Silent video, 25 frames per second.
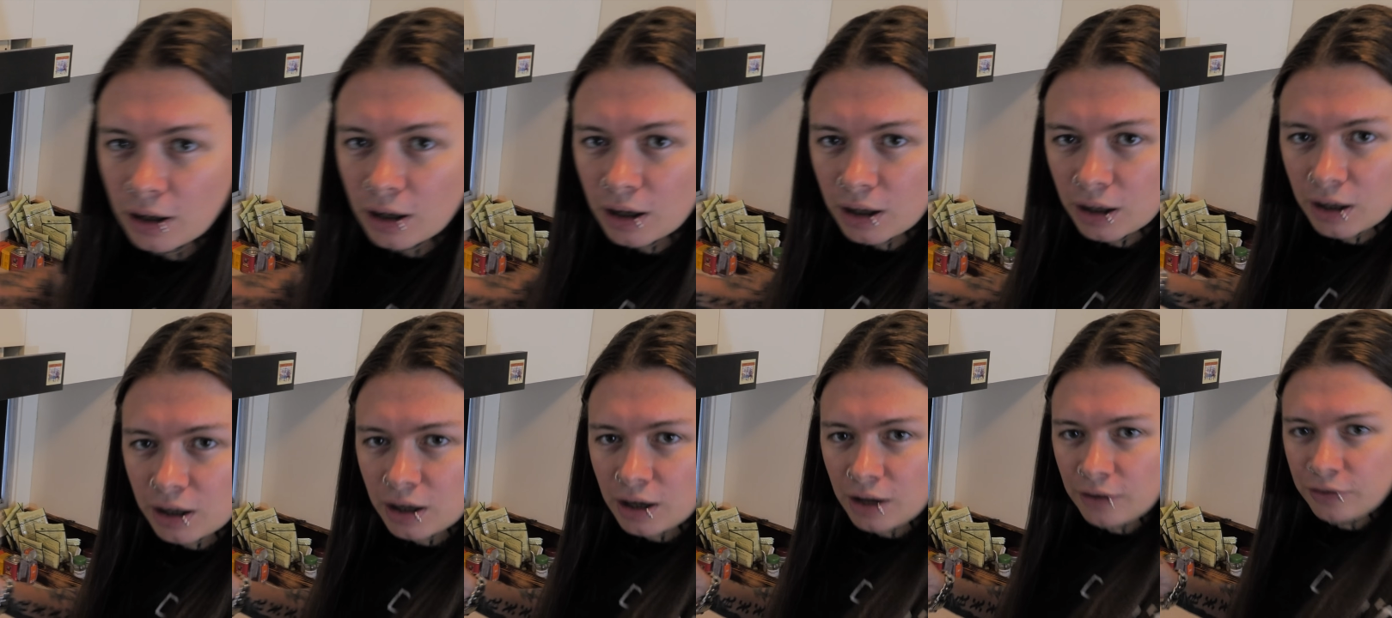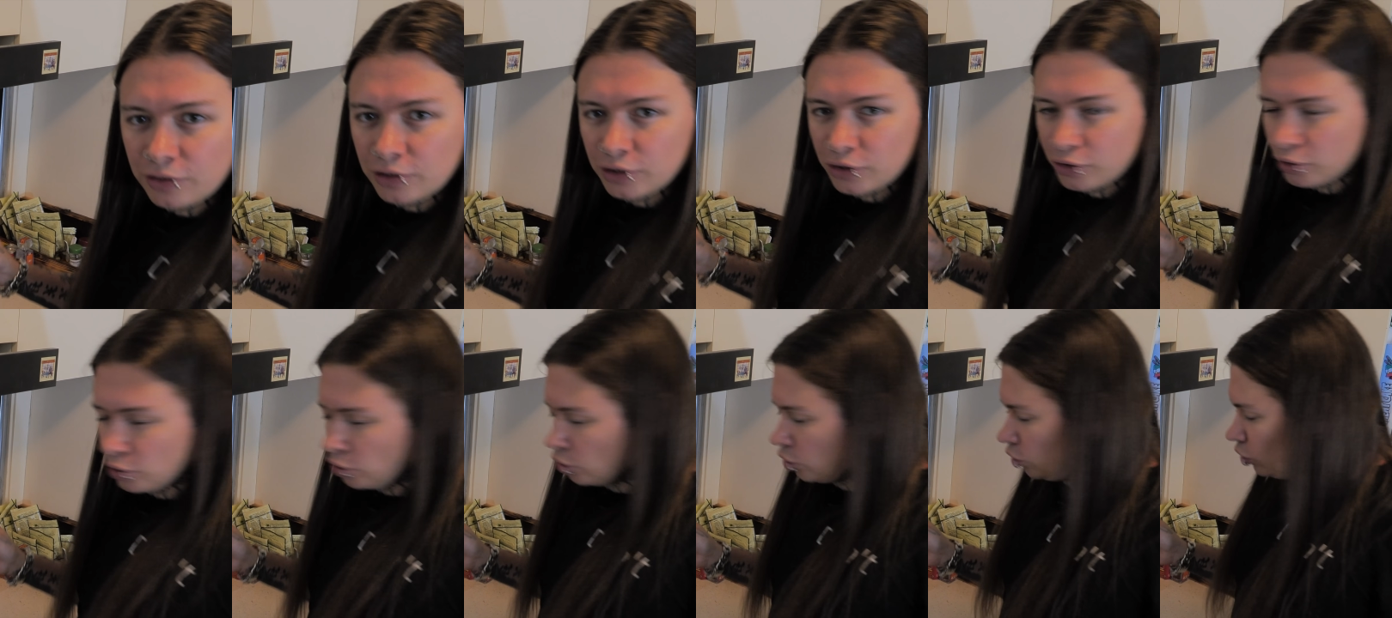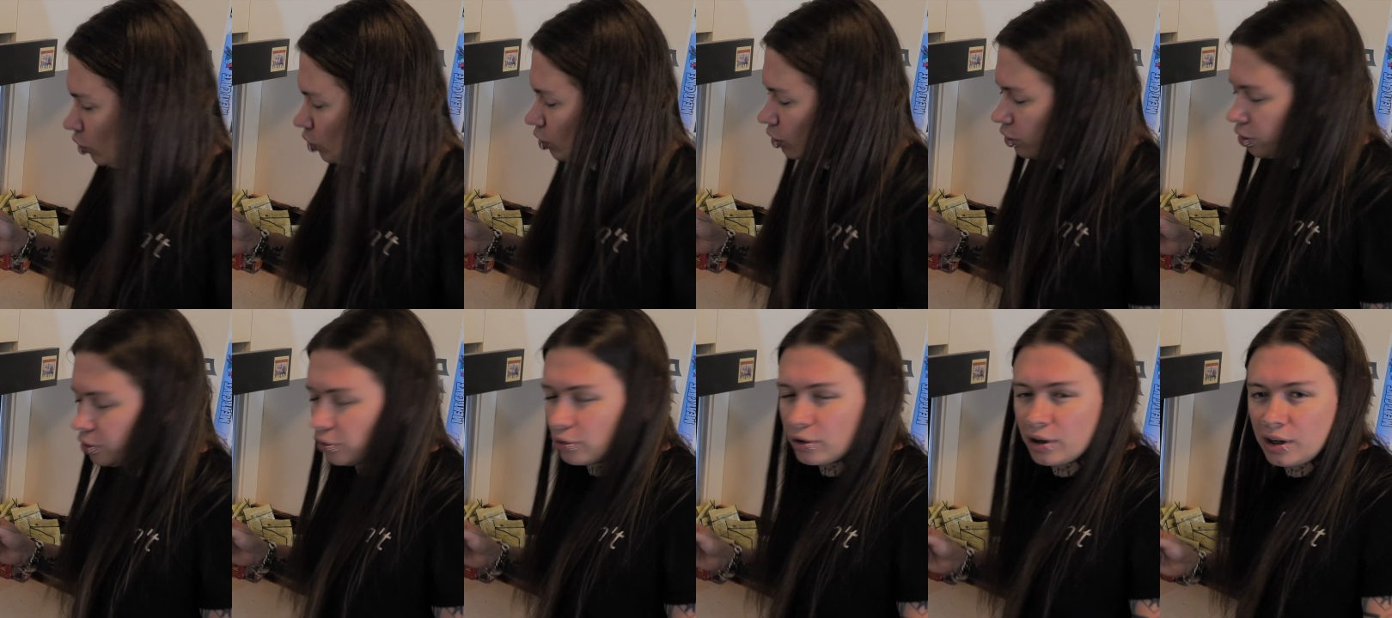I don't know if you saw
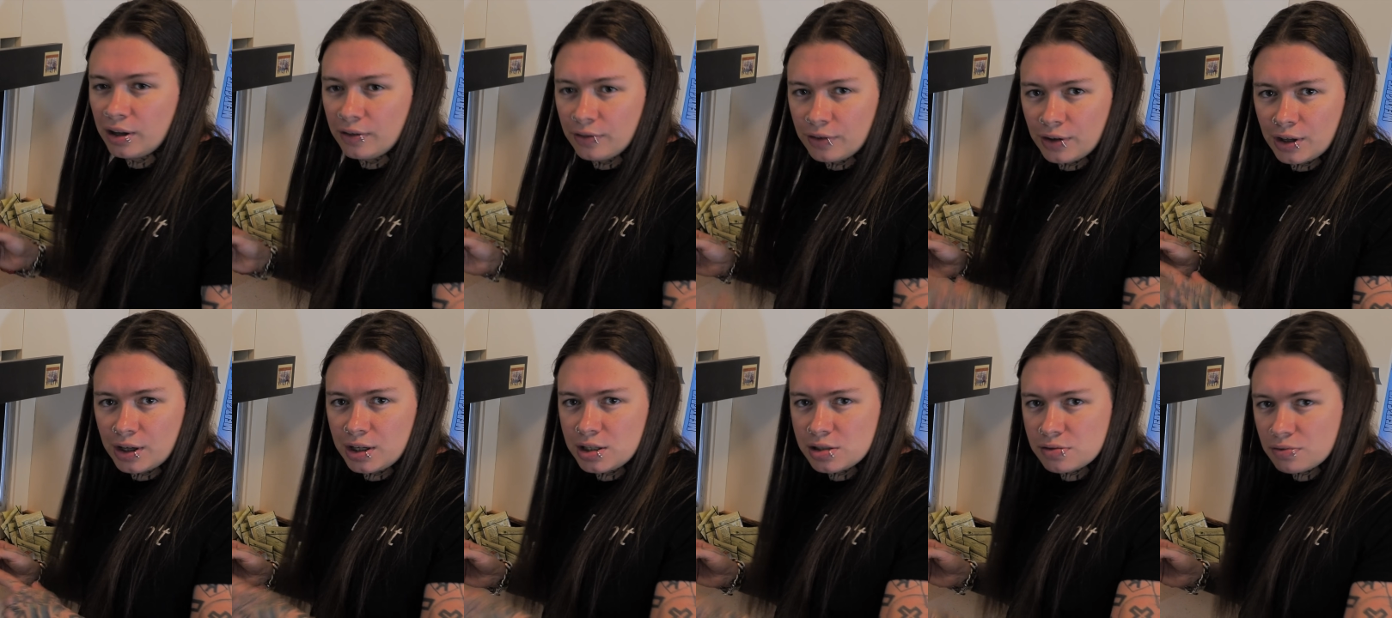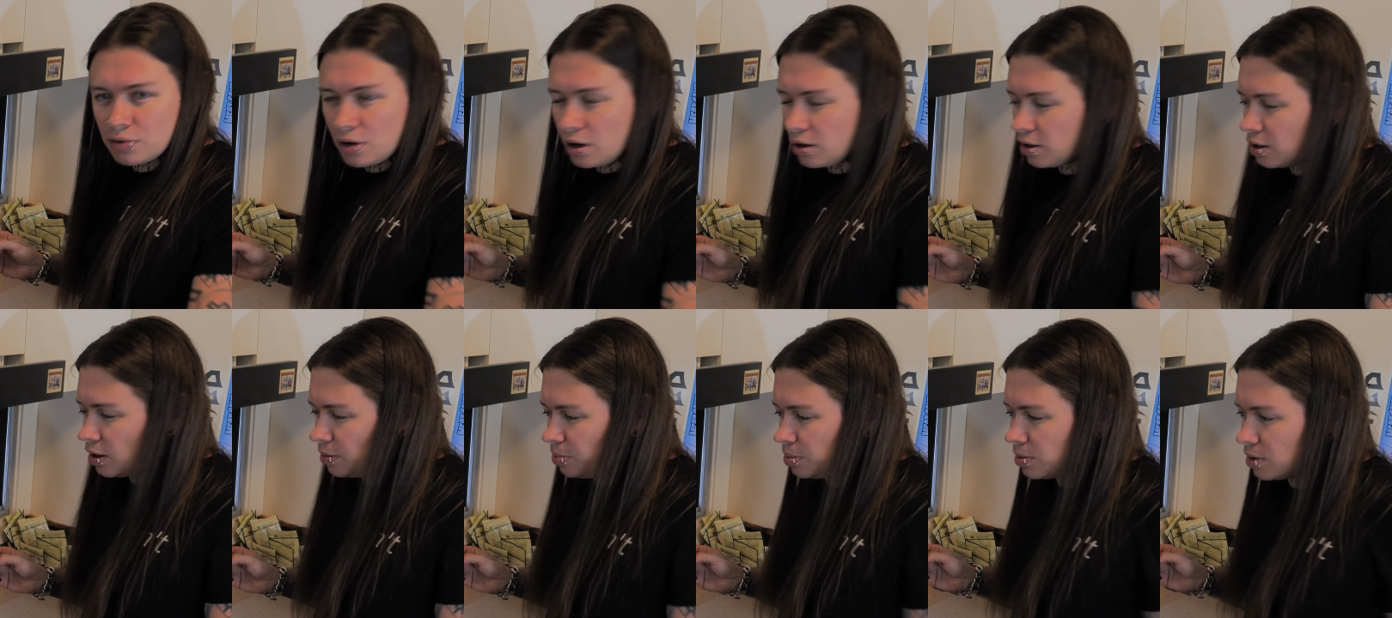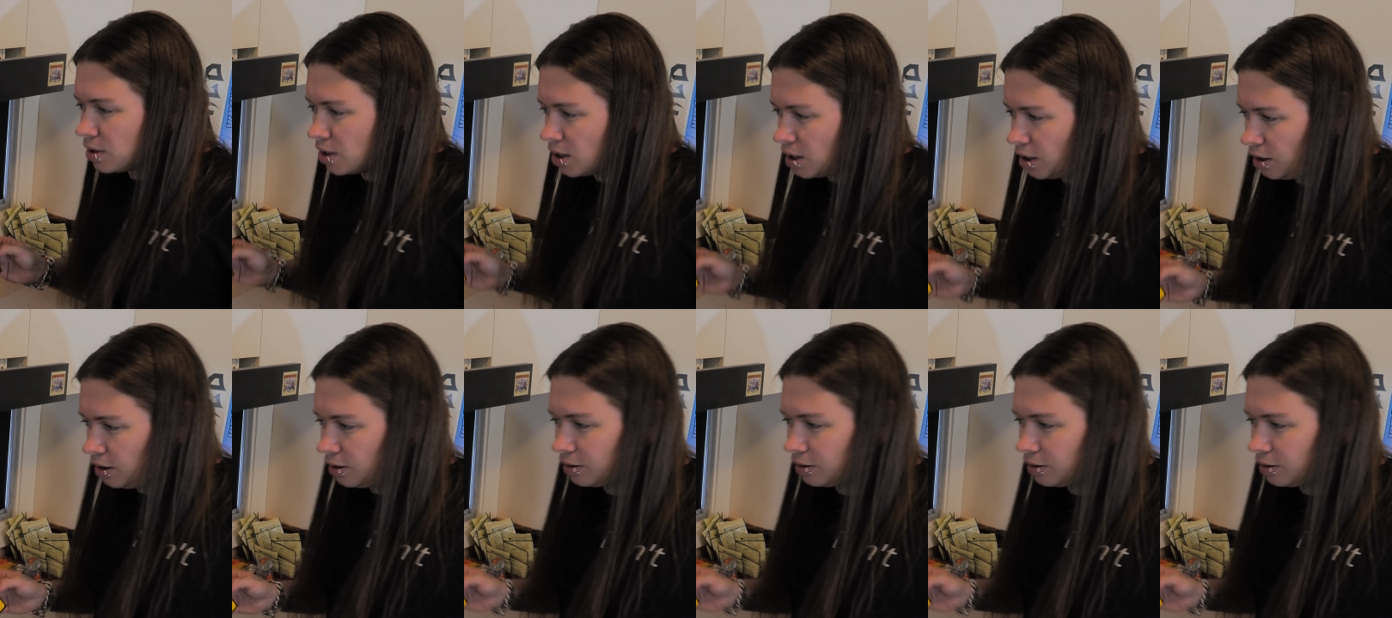all 3 of these wrote up in there,